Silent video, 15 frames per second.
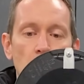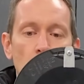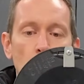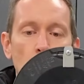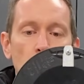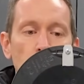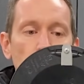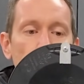
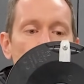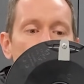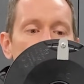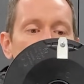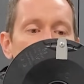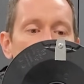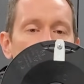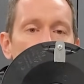with
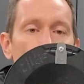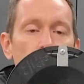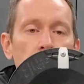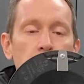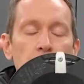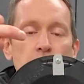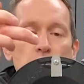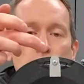3
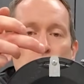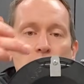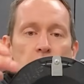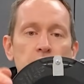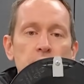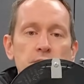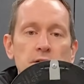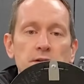individual
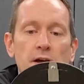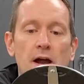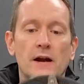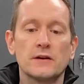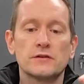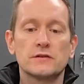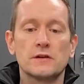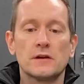cutters
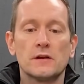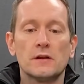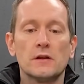attached